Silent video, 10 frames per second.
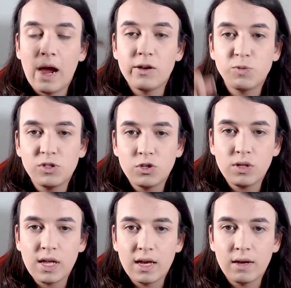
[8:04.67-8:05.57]
I was supposed to do
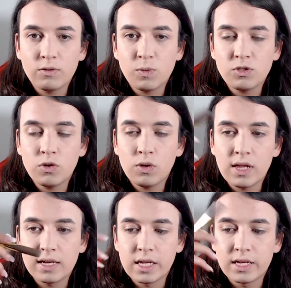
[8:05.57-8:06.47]
it
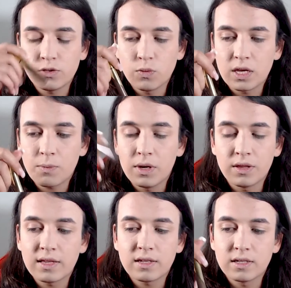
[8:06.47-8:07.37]
last week, but
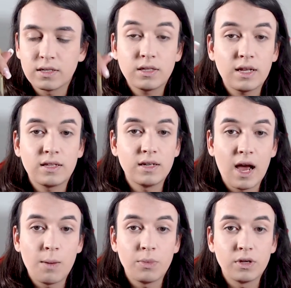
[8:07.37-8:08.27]
that didn't
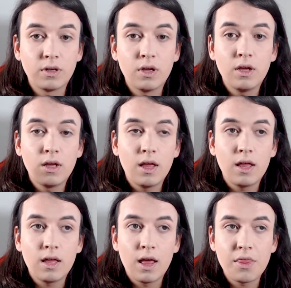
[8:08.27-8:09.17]
happen.
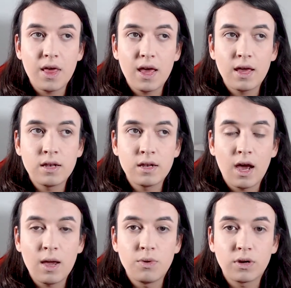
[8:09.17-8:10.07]
And then
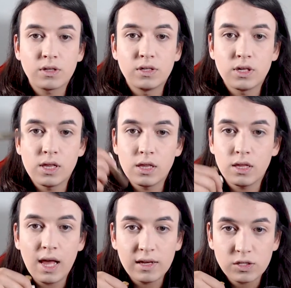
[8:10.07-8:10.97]
I booked it to
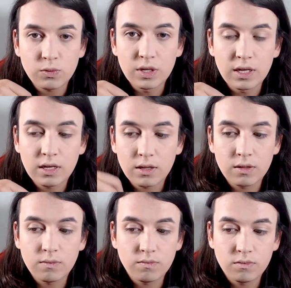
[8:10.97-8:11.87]
last week,
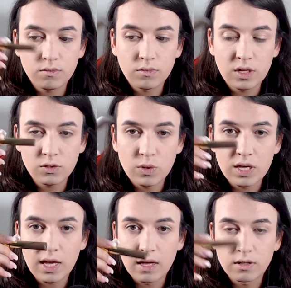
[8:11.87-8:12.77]
this
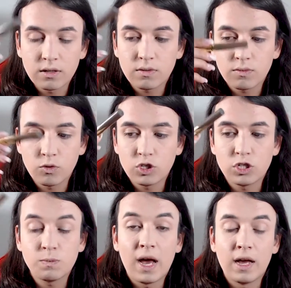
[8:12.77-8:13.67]
weekend, which
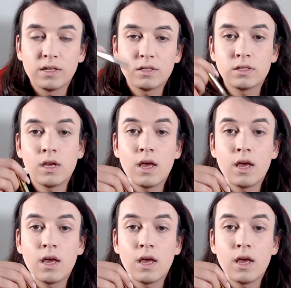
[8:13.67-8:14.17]
just passed.